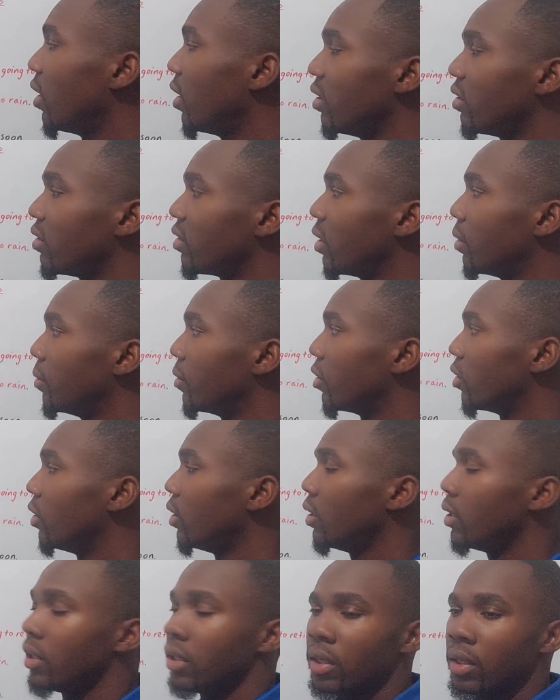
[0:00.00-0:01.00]
this summer,
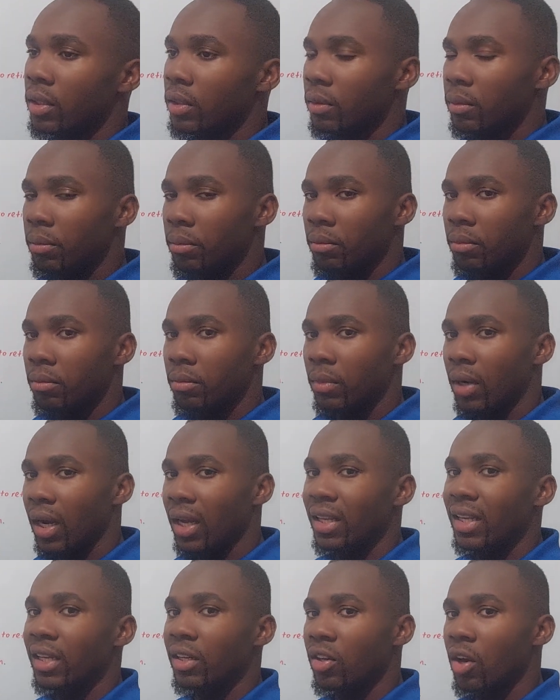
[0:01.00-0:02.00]

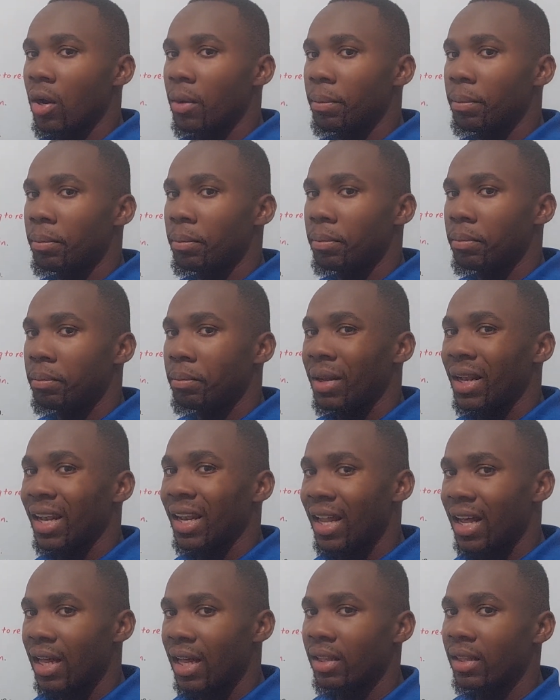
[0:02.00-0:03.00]
I did not
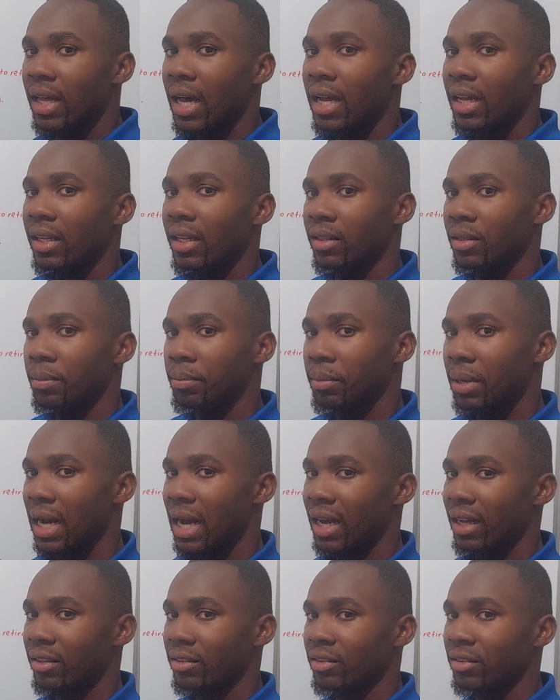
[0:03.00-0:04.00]
plan that in the
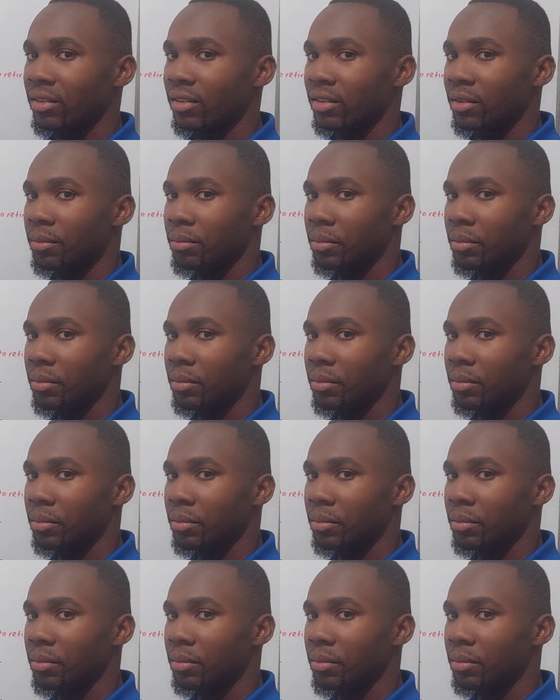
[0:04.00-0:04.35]
past,